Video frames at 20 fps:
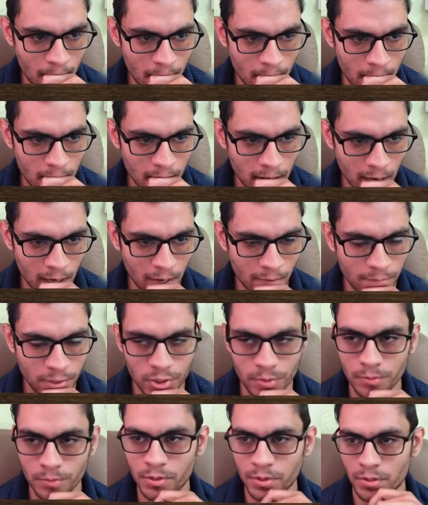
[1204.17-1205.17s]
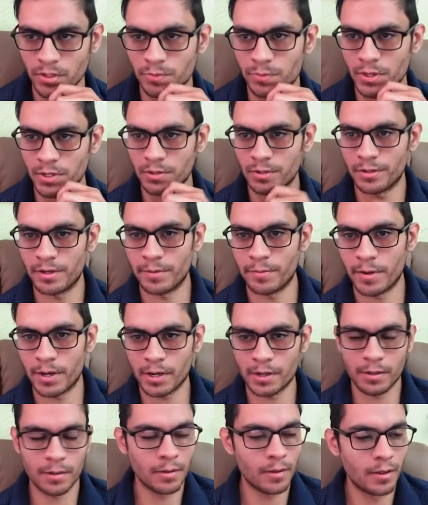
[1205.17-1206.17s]
I have something special in
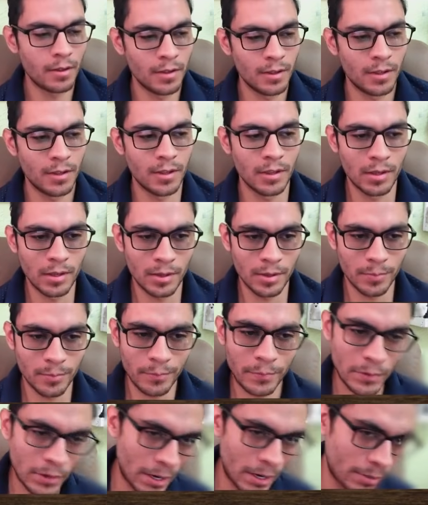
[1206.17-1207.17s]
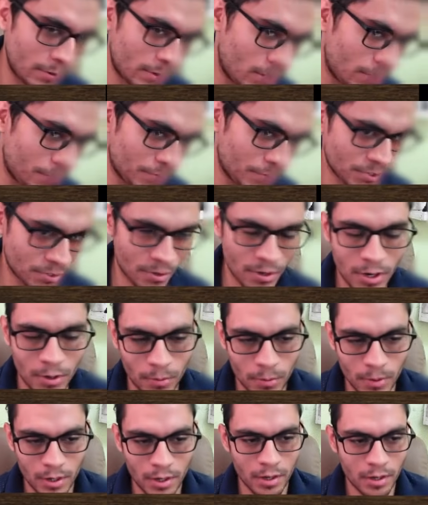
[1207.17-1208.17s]
mind, but I don't know if it's gonna
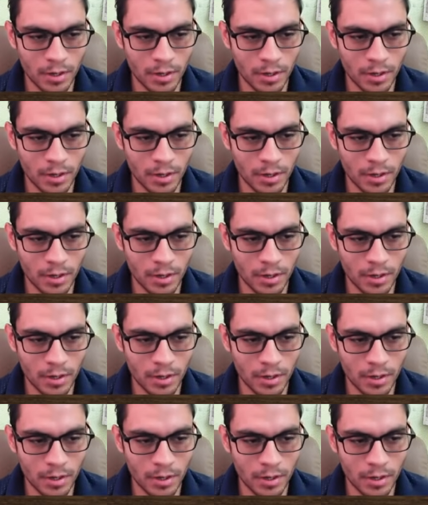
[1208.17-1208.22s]
work.